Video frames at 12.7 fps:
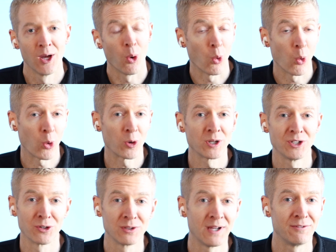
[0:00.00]
or
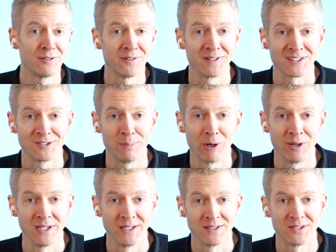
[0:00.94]
your level of
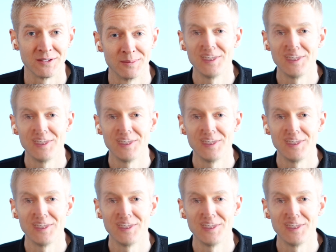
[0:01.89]
experience?